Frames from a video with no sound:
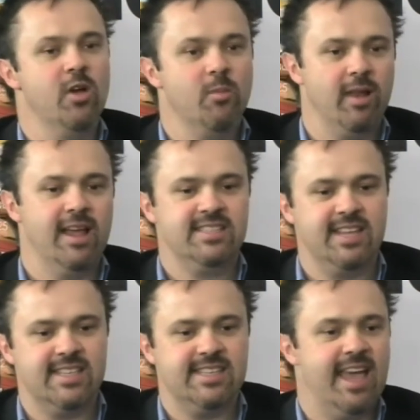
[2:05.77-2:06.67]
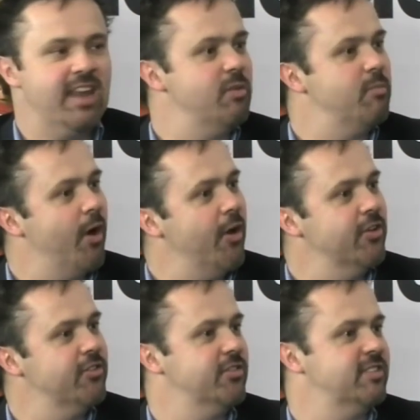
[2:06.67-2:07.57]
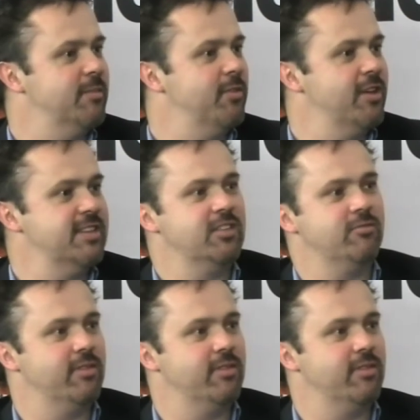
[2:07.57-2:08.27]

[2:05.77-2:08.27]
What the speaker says: Plus there's the added bonus of some of those extra